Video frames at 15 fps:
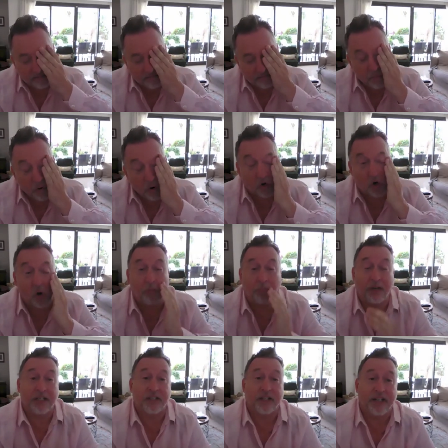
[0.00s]
more
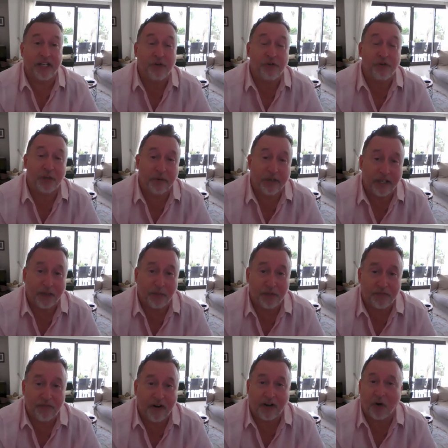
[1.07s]
complex than it used to be, and it was
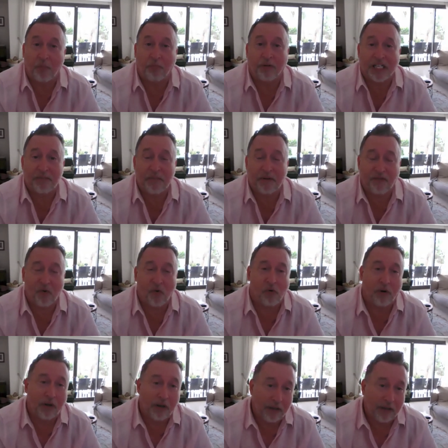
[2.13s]
very complex before.
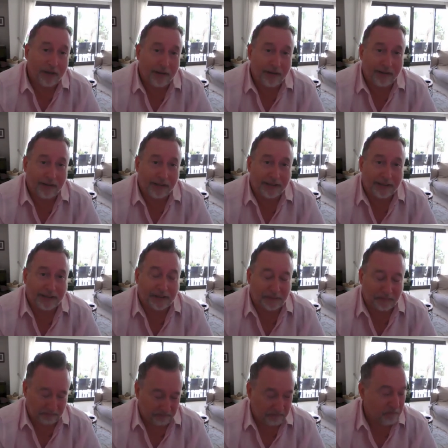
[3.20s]

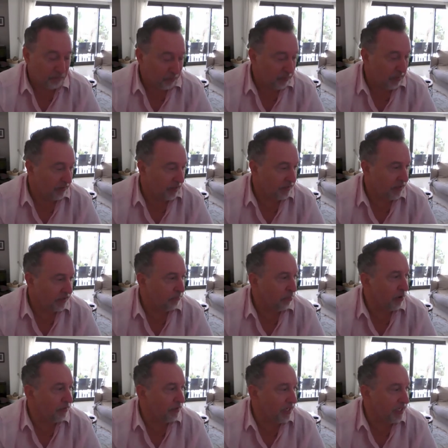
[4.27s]
Um, but I think the
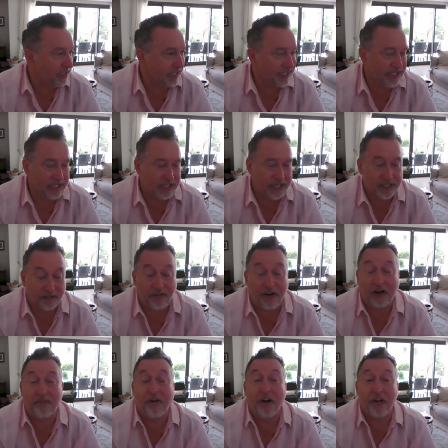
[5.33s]
important thing is, is, to, is a
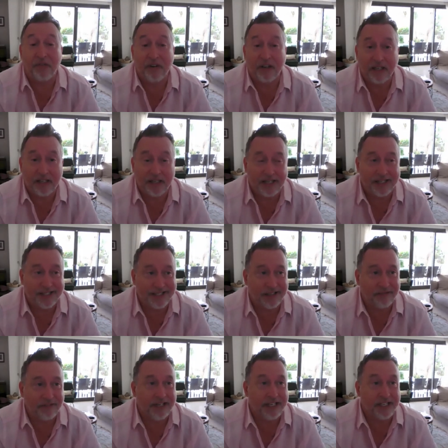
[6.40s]
fact find, really. It's
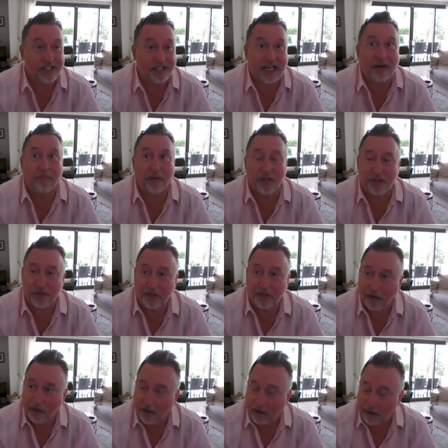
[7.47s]
to really establish
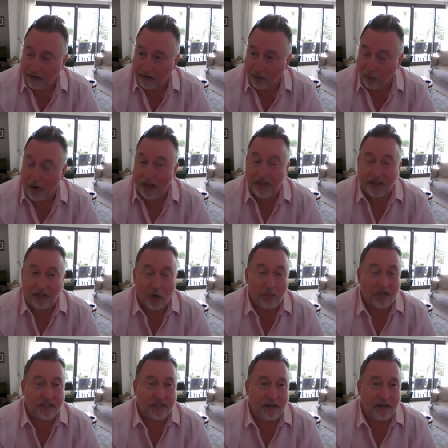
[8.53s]
where they're
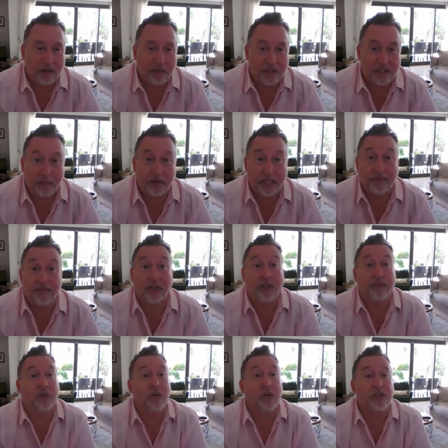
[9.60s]
domiciled, which can be difficult,
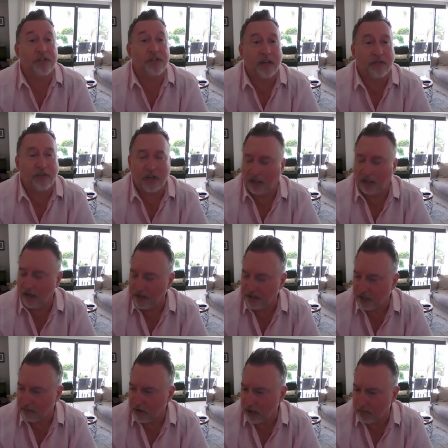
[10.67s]
of course. I've got a client
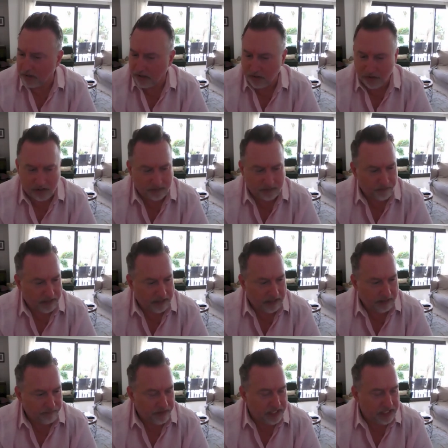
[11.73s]
at the moment who's
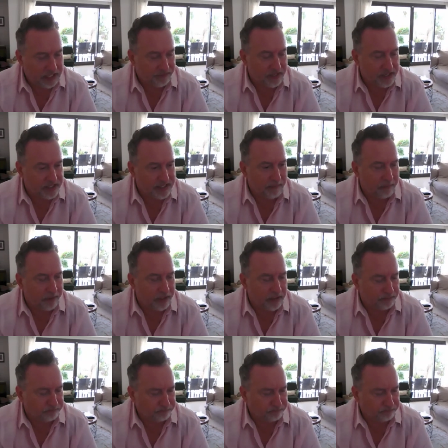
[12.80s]
He's lived in Zambia